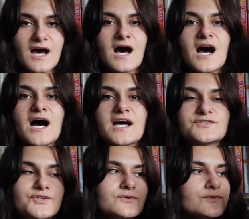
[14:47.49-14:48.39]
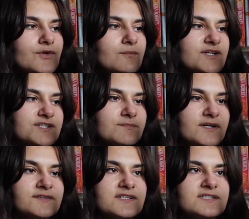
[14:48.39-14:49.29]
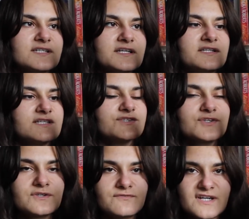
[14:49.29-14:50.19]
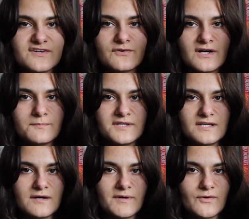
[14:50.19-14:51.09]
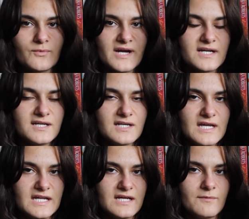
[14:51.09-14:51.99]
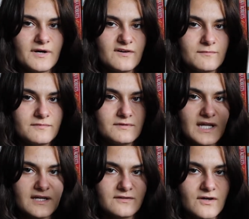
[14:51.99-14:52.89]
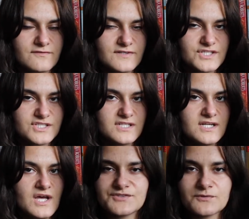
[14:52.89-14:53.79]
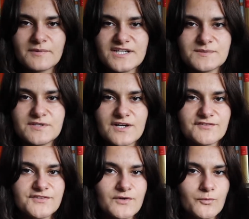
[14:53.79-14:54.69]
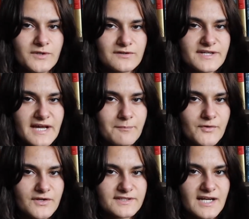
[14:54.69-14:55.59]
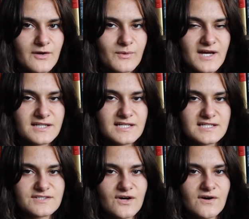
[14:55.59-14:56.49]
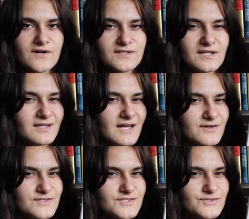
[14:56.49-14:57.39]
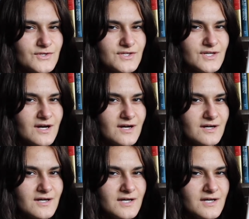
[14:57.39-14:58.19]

I don't know much about this. This could very well be about writing and about like nonfiction. reminds me of the Rilke book that I read. It's called Letters to a Young